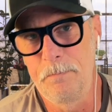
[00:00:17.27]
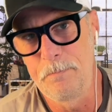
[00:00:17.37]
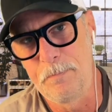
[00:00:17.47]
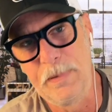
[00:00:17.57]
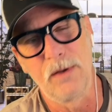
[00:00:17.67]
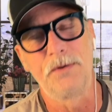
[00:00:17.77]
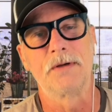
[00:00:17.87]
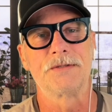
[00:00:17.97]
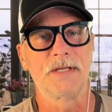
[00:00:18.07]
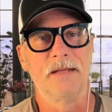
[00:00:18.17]

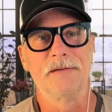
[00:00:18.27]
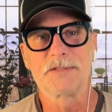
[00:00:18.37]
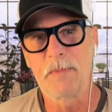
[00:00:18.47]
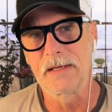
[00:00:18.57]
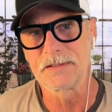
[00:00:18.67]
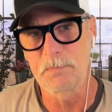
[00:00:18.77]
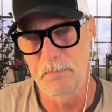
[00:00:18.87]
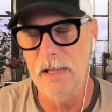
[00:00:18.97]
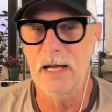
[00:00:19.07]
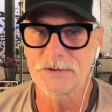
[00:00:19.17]
builders in the space,
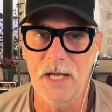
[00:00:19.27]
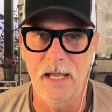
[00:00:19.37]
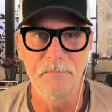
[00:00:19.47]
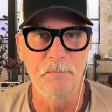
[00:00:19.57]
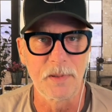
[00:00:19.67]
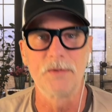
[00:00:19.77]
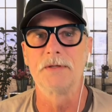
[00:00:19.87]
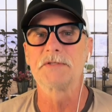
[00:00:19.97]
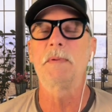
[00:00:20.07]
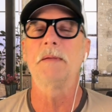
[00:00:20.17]
blockchain
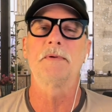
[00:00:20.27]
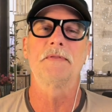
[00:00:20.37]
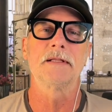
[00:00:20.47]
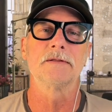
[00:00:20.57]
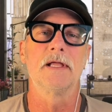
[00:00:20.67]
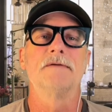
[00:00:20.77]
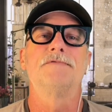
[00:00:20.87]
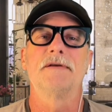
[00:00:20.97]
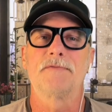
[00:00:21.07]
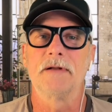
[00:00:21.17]
builders, people that love
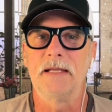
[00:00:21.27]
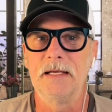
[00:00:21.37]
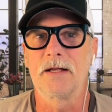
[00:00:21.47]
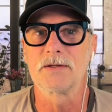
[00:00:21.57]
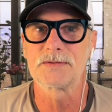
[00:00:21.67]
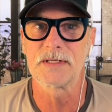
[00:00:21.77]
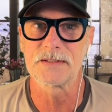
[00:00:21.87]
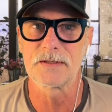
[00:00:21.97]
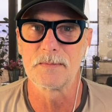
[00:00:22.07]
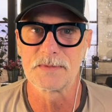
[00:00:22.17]
different
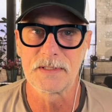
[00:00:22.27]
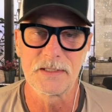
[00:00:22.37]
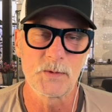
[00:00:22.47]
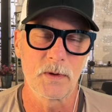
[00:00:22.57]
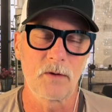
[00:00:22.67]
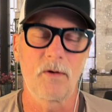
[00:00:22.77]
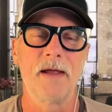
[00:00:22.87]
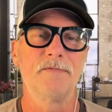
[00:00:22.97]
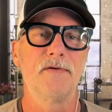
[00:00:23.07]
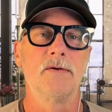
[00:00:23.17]
ecosystems. These were
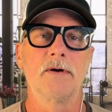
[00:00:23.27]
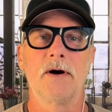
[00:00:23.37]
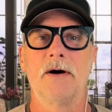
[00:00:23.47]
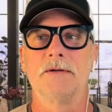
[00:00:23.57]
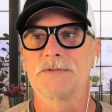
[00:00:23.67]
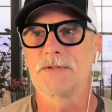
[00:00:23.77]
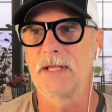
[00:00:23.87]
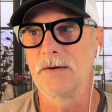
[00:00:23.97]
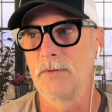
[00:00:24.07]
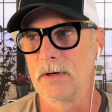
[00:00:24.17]
great phone calls.
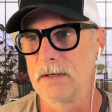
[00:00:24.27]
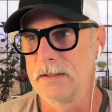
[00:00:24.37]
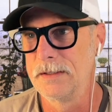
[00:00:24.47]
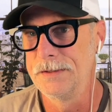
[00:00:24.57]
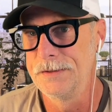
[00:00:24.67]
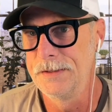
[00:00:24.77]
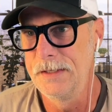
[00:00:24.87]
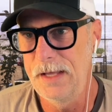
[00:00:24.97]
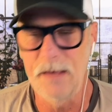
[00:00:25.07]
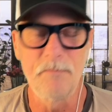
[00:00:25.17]
They were
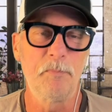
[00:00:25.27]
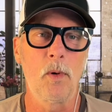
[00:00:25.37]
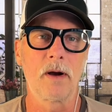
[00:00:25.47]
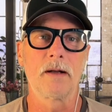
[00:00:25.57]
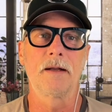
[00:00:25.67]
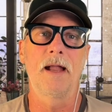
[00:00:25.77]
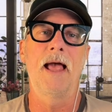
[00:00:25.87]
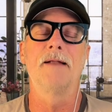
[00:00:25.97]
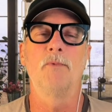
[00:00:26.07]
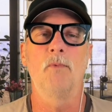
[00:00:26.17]
important.
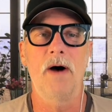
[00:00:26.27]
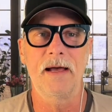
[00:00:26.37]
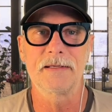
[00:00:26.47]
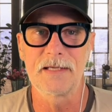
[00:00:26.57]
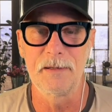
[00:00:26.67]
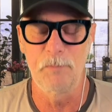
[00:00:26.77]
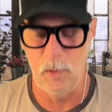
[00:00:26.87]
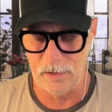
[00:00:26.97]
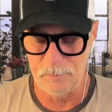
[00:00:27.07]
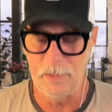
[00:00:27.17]
And why is it
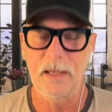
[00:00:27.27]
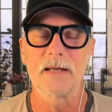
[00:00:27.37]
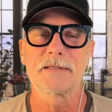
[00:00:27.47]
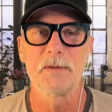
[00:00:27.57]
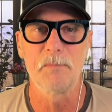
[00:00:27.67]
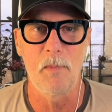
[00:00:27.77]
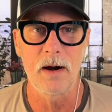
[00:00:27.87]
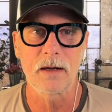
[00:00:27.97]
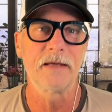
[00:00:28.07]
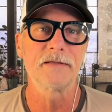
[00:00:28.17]
important? Because the
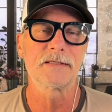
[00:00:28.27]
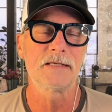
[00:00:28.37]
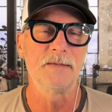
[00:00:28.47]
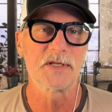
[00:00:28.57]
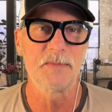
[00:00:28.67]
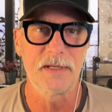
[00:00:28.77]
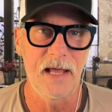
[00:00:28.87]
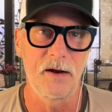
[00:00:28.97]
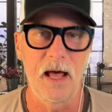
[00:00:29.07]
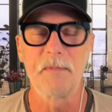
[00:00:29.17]
market seems to be
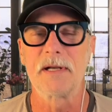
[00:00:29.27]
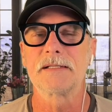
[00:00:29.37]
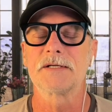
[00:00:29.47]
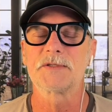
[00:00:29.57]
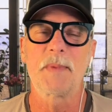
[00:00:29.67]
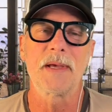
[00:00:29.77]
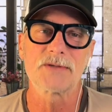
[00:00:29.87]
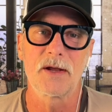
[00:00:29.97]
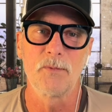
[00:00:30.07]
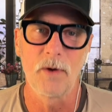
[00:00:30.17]
down. I'm going to touch base
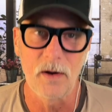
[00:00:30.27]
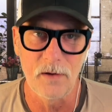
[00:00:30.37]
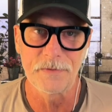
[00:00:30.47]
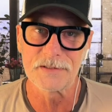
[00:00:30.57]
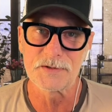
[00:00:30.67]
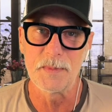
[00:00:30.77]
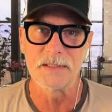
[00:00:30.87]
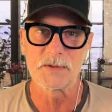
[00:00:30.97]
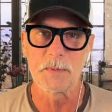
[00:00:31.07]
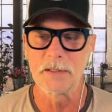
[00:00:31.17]
on what all this
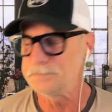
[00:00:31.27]
means, but